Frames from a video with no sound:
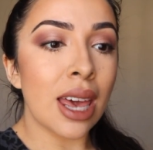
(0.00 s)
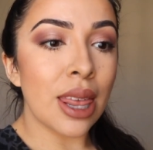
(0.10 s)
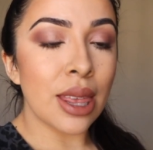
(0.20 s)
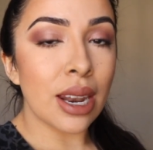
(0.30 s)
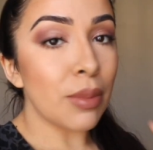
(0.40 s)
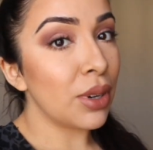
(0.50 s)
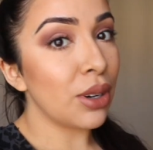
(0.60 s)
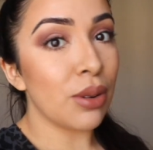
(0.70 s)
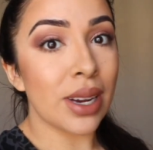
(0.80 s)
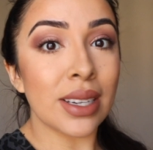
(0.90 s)
and then I'm going to
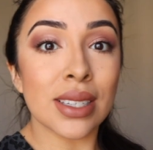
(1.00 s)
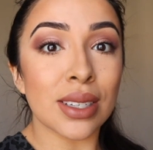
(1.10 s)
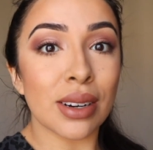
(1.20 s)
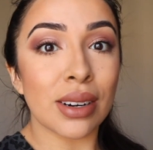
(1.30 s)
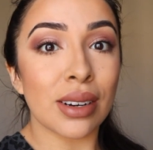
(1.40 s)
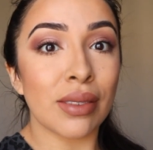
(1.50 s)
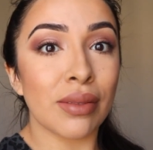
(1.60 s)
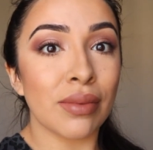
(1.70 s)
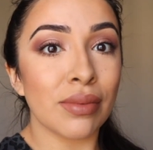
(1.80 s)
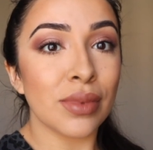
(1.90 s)
go ahead and start
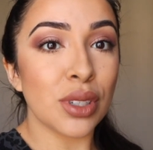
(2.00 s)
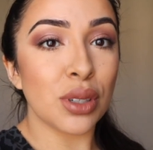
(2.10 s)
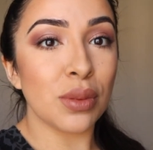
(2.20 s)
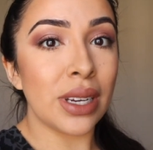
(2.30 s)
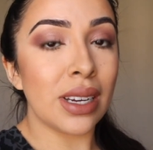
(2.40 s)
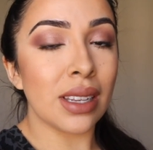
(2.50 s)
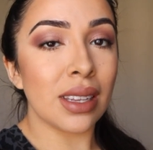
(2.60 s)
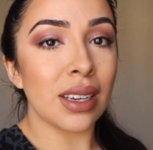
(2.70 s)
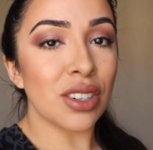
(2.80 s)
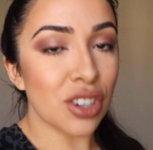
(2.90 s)
doing
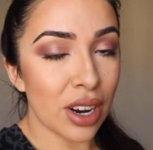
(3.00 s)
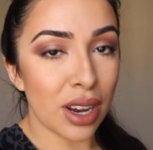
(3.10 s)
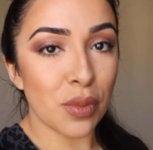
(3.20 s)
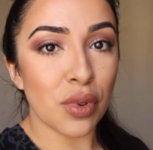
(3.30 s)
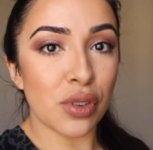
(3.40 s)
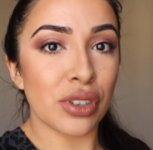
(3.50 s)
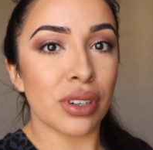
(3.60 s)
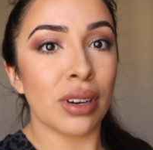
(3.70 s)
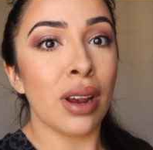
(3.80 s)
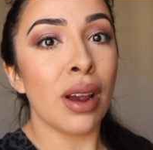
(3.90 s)
the try-on
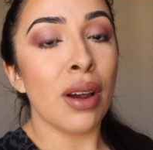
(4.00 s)
portion